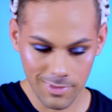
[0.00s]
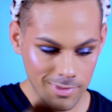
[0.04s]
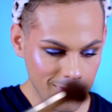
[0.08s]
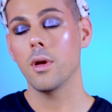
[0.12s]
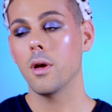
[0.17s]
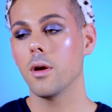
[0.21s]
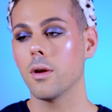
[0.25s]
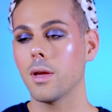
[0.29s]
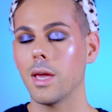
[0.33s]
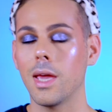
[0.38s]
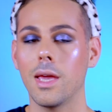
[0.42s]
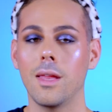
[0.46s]

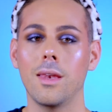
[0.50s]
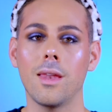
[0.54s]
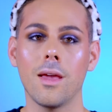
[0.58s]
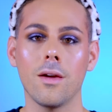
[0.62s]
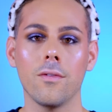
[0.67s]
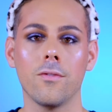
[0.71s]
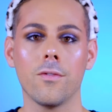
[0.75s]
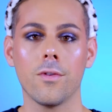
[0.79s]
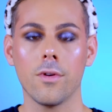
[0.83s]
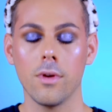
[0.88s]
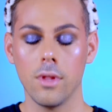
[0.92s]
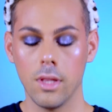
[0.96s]
Okay, now
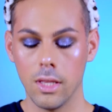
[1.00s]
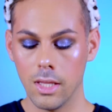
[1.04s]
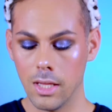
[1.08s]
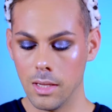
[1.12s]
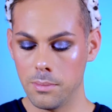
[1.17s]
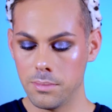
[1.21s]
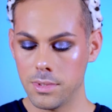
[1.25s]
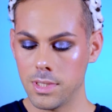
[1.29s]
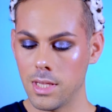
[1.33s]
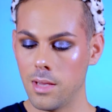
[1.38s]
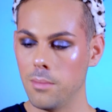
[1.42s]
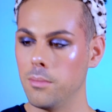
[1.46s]
for
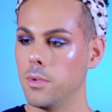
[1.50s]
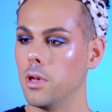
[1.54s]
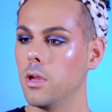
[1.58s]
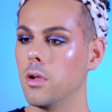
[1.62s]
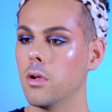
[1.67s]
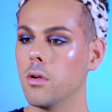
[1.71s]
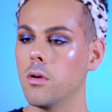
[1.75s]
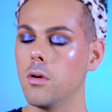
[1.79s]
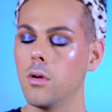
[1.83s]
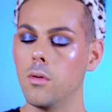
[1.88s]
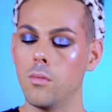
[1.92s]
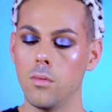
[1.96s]
lips, I'm gonna
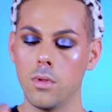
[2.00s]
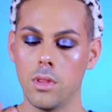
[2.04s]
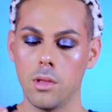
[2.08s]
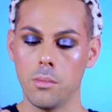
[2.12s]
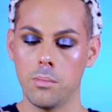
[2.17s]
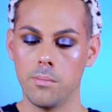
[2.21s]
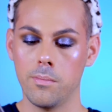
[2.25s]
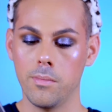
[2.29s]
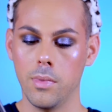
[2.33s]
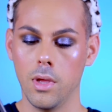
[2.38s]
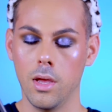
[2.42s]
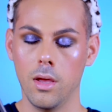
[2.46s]
go in with
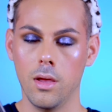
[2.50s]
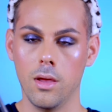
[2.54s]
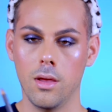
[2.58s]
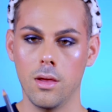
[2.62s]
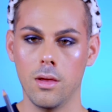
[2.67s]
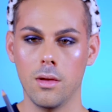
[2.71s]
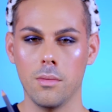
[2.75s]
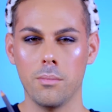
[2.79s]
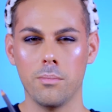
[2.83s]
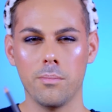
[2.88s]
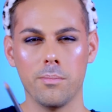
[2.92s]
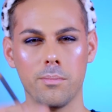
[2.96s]

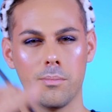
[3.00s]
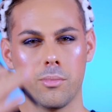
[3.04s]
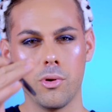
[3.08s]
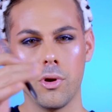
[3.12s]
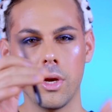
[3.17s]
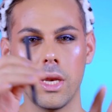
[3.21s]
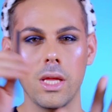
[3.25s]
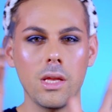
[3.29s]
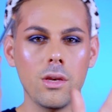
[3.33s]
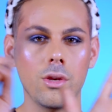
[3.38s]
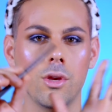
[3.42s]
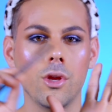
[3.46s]
a
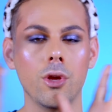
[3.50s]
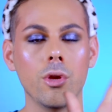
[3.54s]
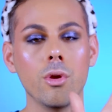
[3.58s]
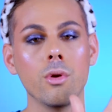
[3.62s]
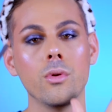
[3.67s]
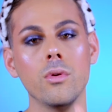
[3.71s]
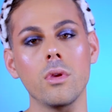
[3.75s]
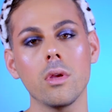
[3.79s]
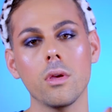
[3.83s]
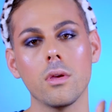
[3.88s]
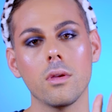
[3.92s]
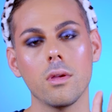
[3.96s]
pretty
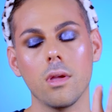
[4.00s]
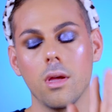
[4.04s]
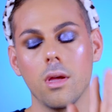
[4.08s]
nude,